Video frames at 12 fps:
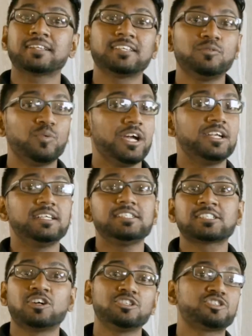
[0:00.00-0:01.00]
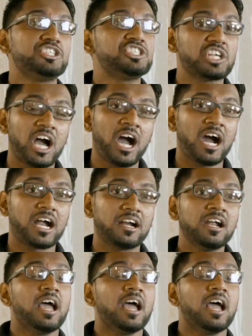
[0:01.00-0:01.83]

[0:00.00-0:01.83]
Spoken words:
where these countries are,